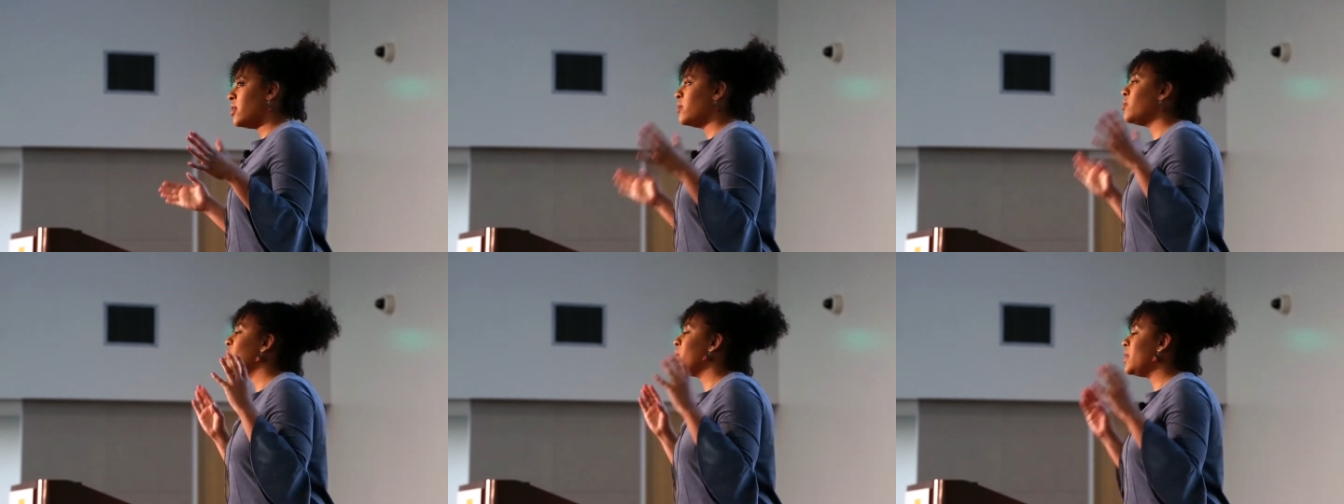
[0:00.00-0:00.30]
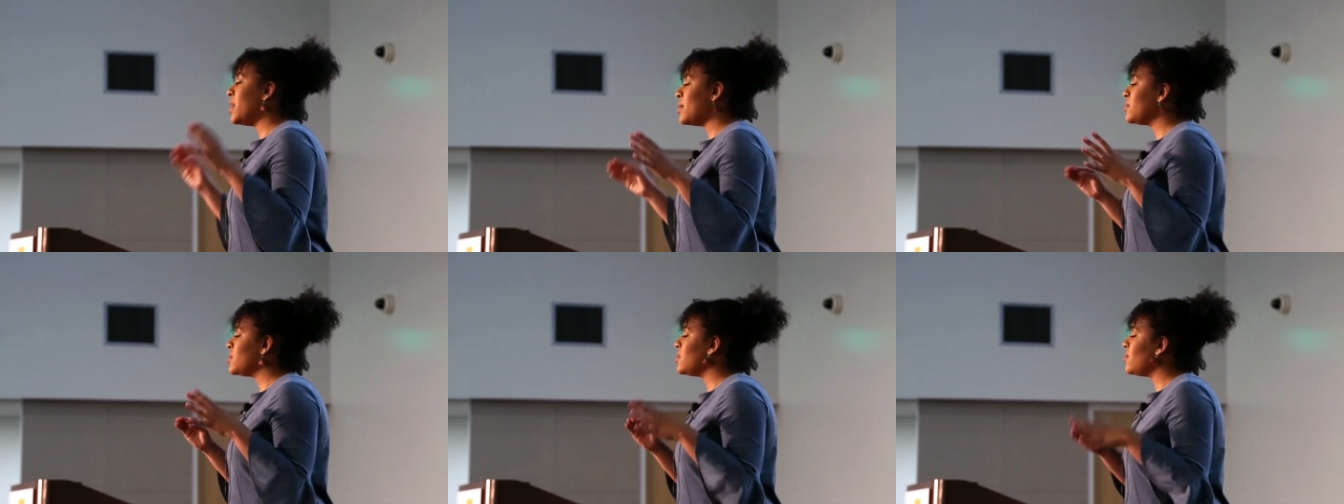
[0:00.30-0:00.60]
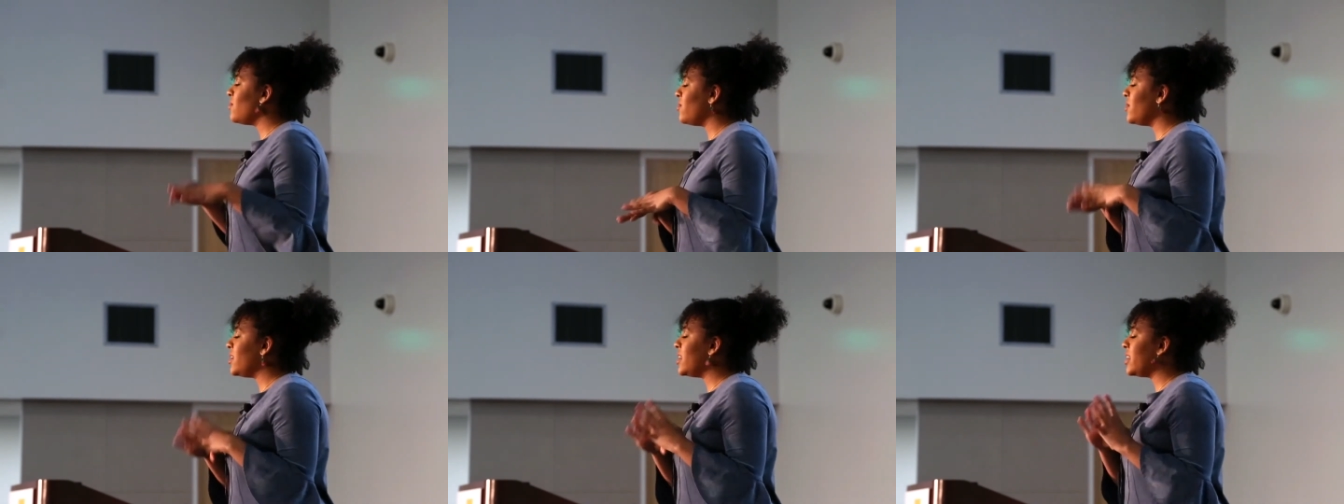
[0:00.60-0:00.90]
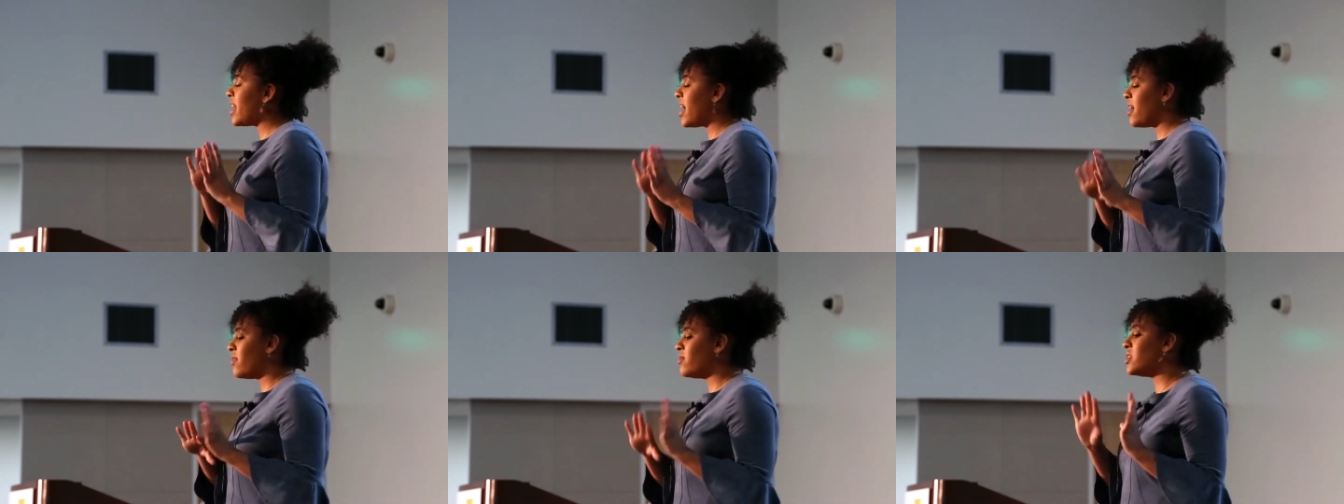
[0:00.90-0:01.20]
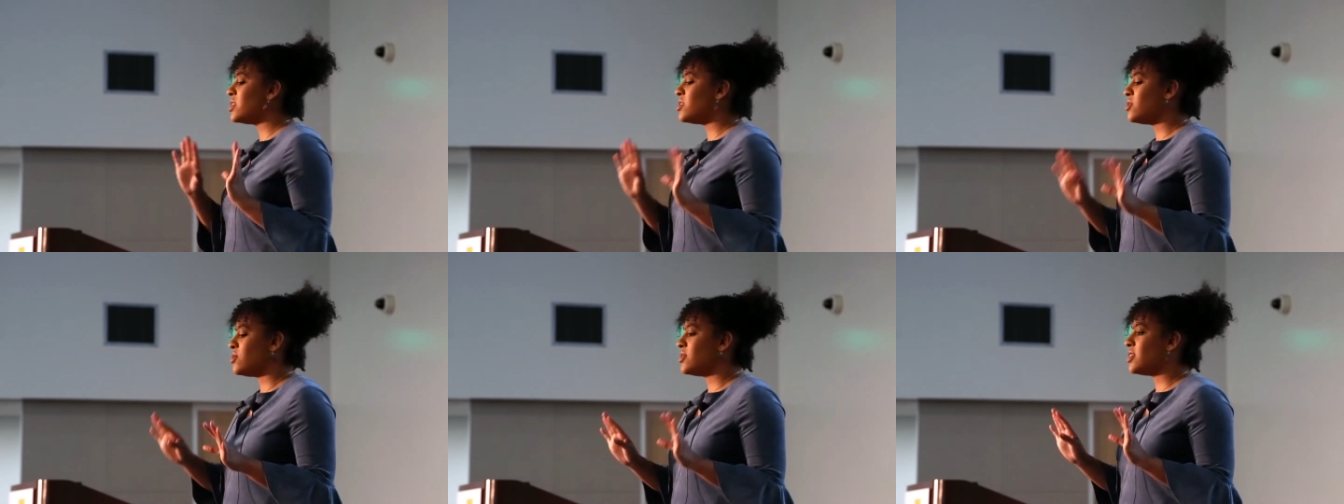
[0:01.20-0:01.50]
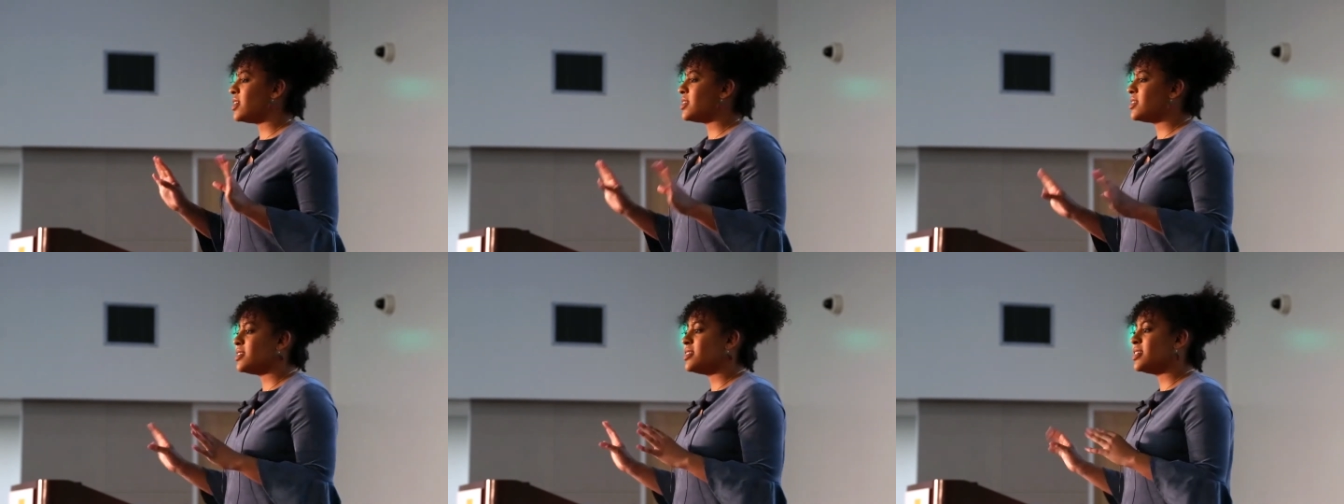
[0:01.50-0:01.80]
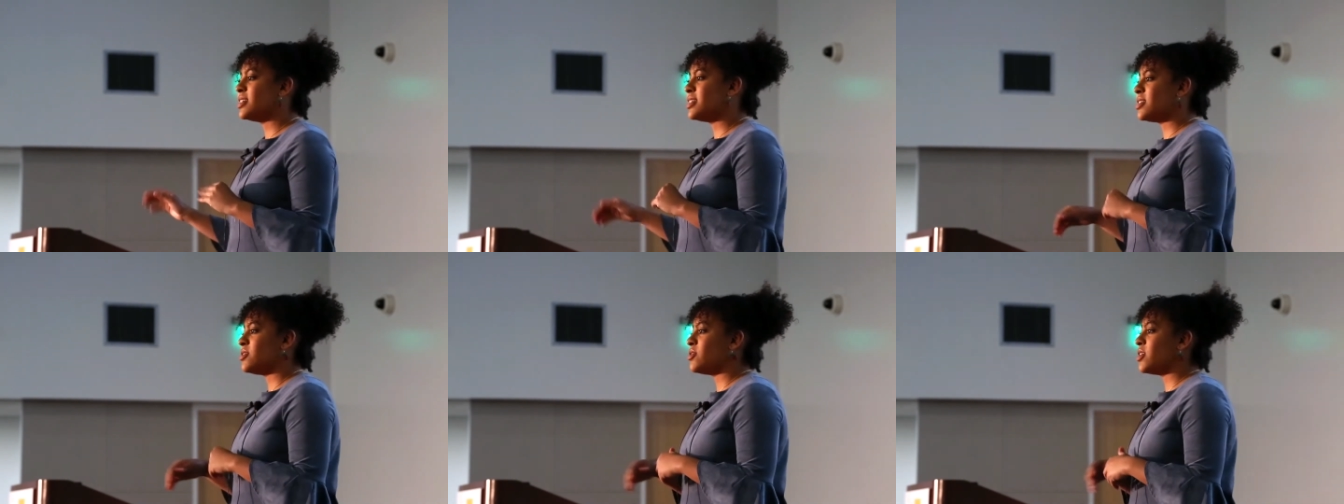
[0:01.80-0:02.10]
it would be able to feed every student at the
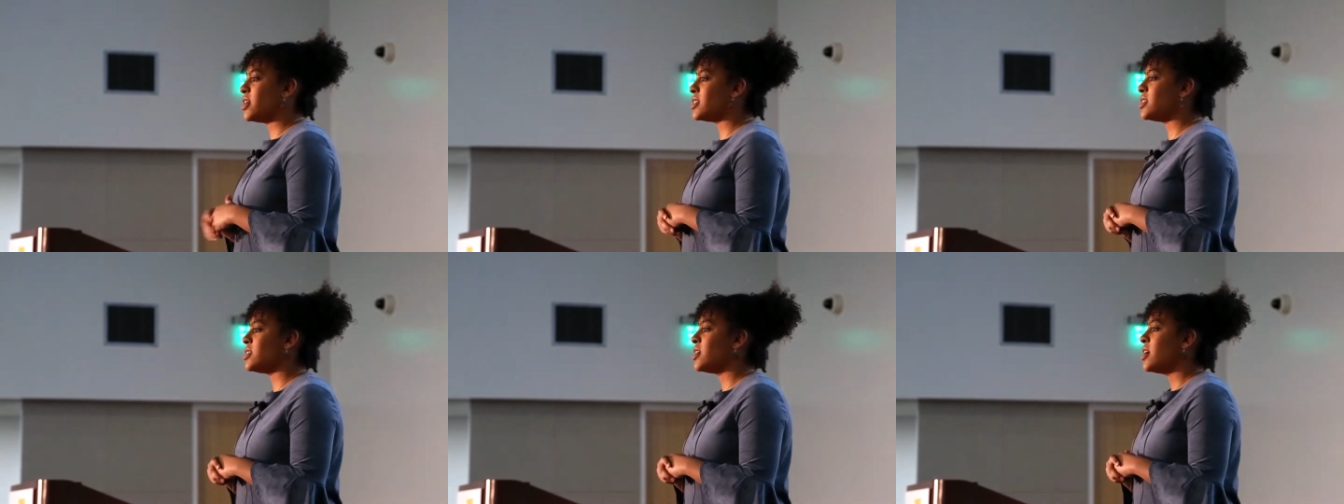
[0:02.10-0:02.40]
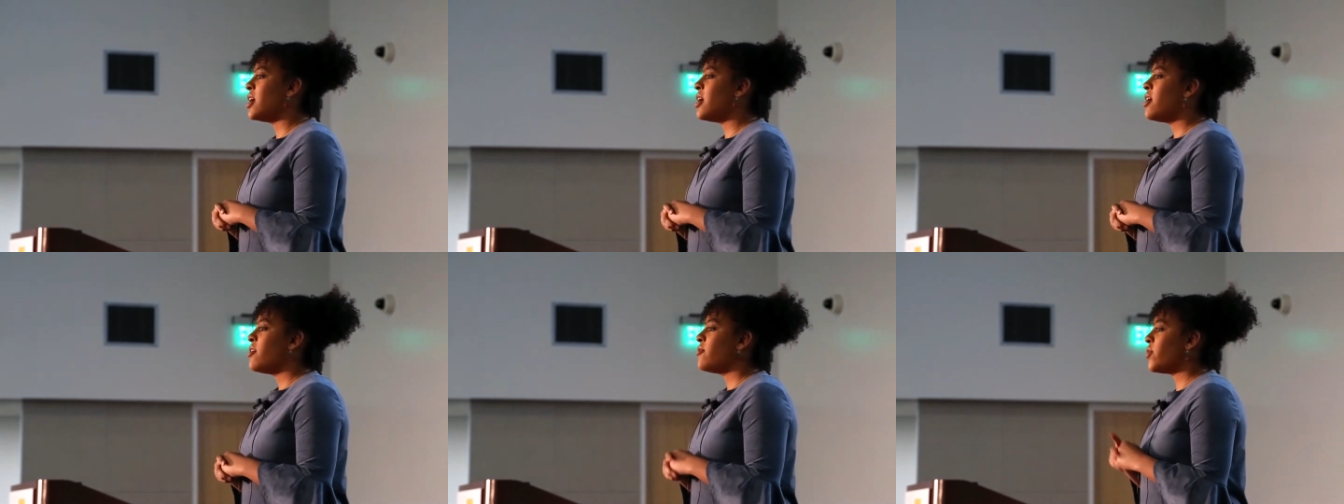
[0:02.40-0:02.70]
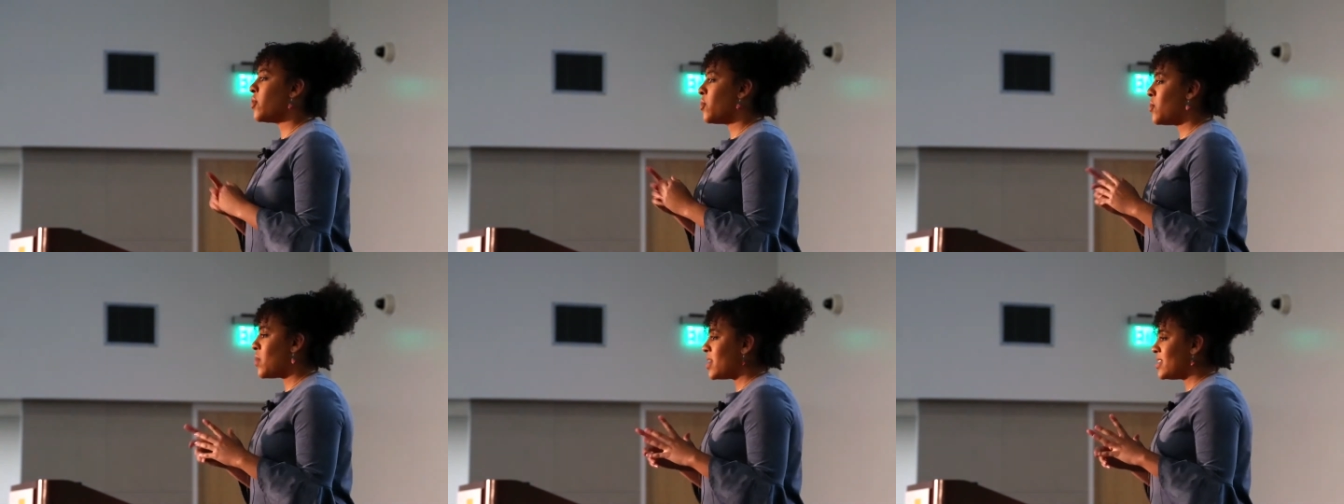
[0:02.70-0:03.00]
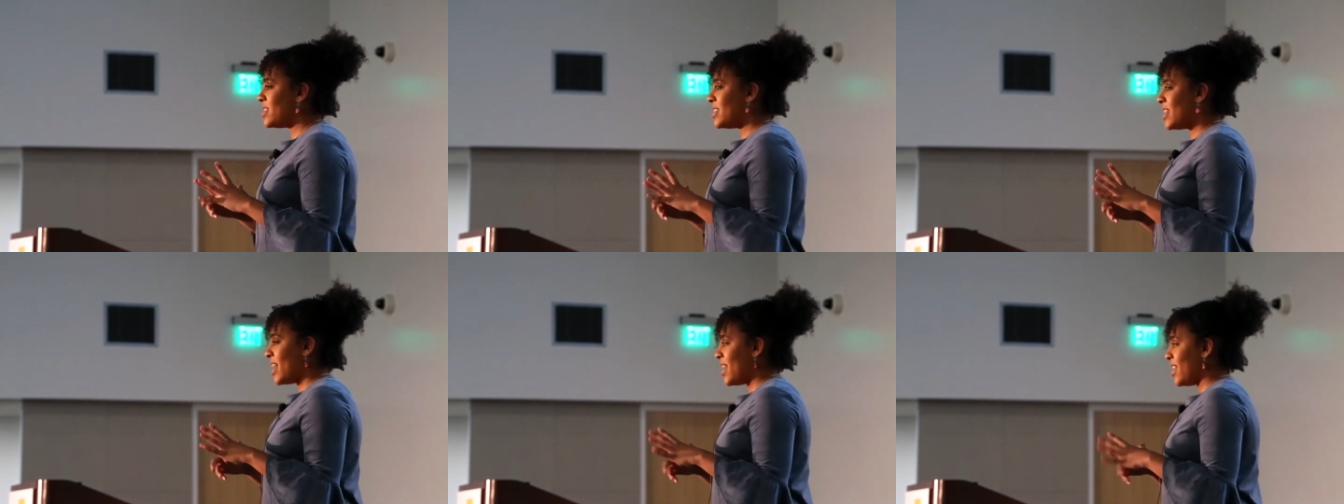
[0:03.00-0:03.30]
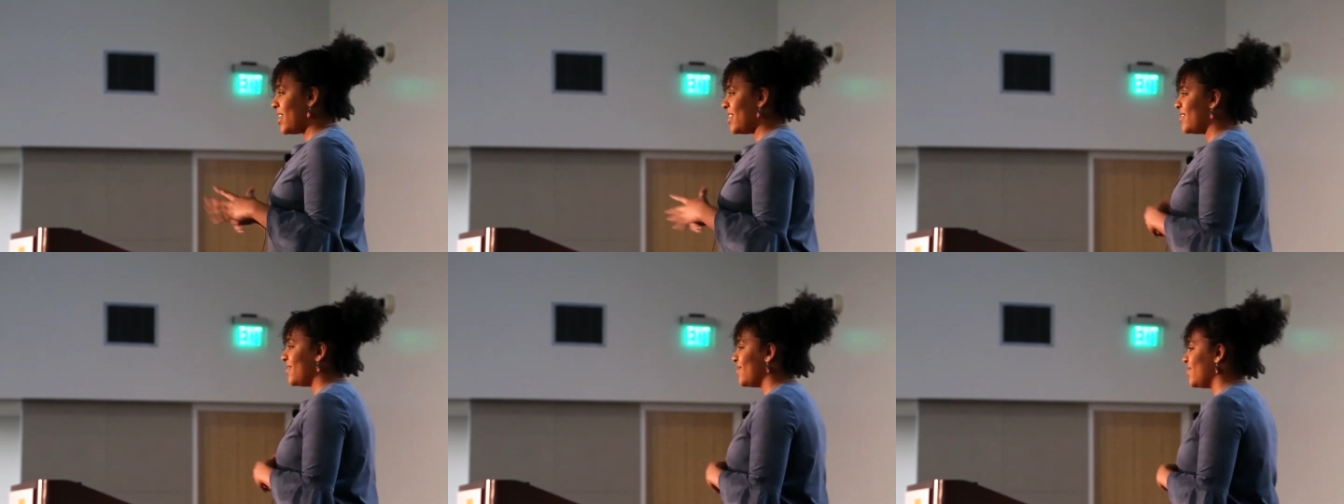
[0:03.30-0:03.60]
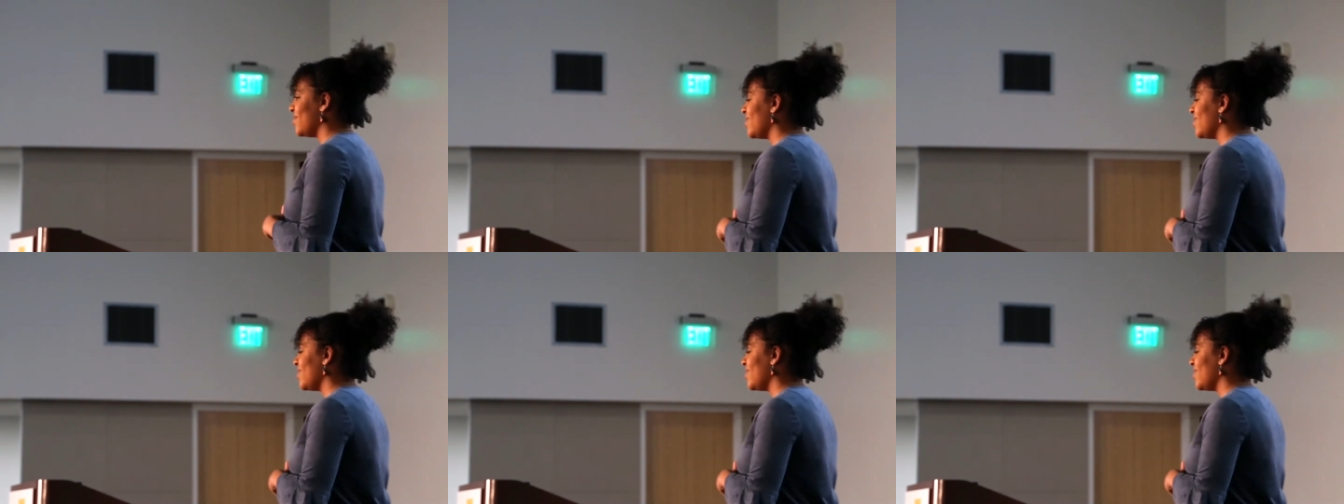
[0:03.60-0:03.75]
district for one day.